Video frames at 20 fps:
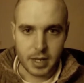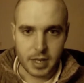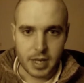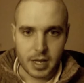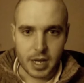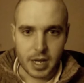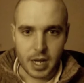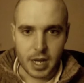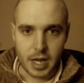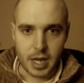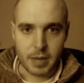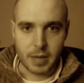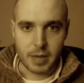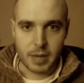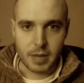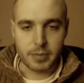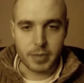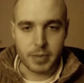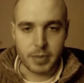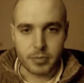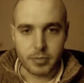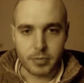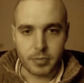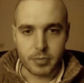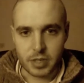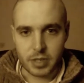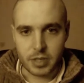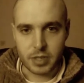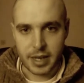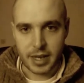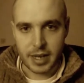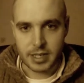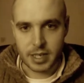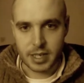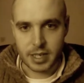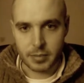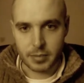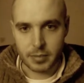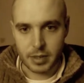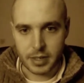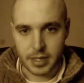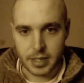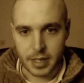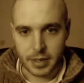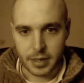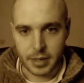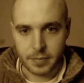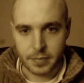and can be productive at any time of the day.